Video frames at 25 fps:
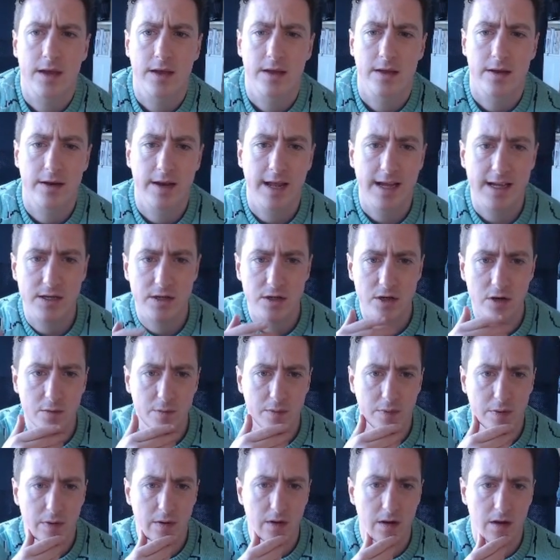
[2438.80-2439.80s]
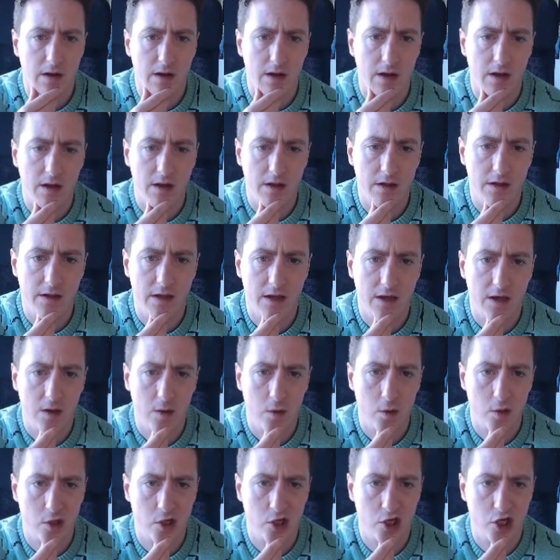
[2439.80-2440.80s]
Next up on the
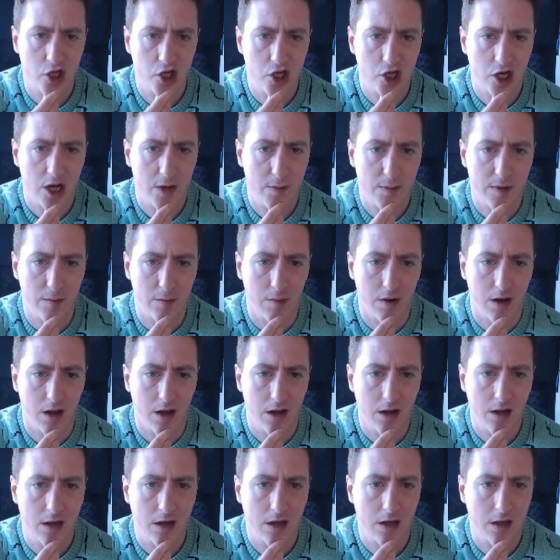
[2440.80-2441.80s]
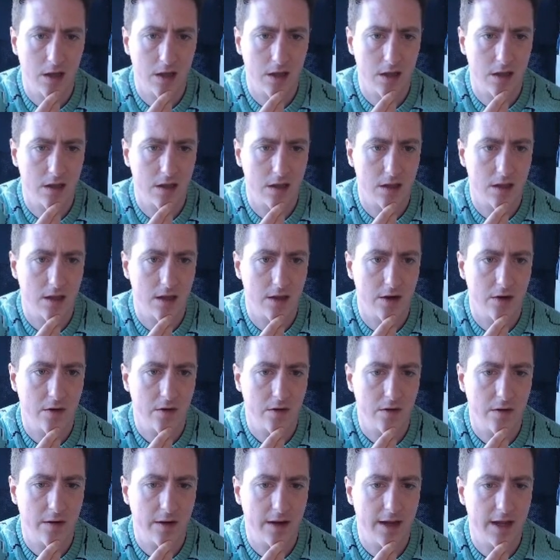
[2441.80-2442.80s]
old shopping block,
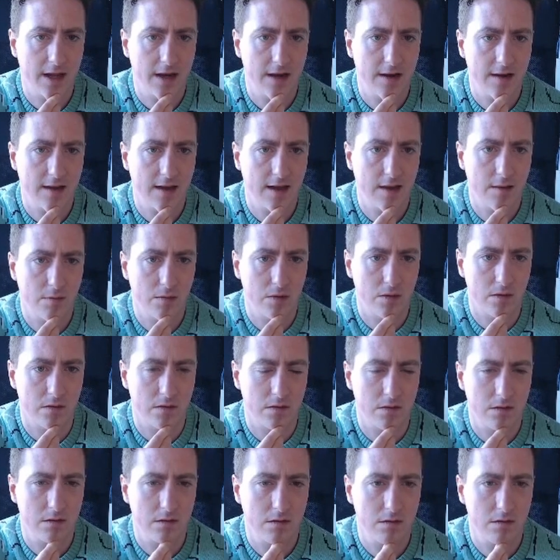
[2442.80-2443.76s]
another endgame puzzle.